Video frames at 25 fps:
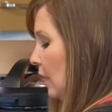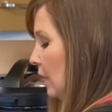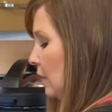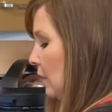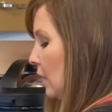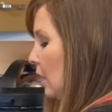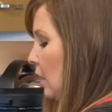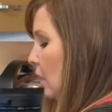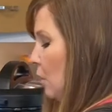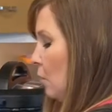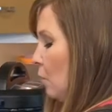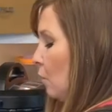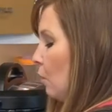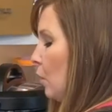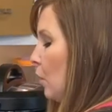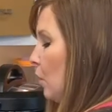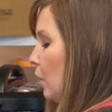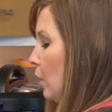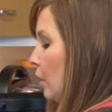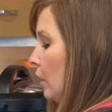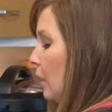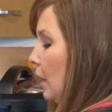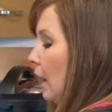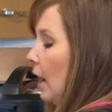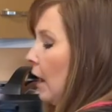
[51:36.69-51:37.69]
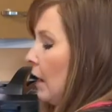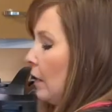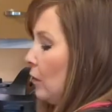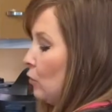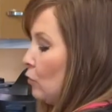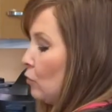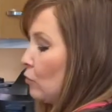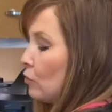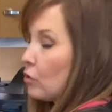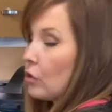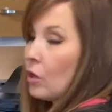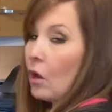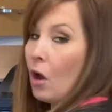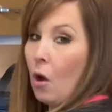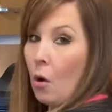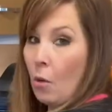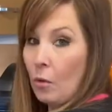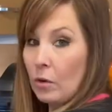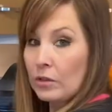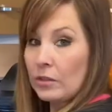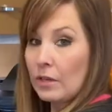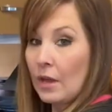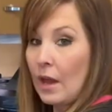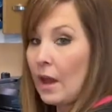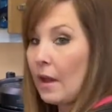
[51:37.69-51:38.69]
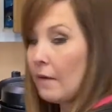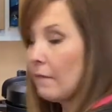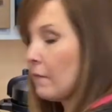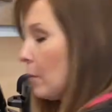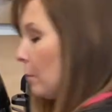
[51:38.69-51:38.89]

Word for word: that I work, I usually always have a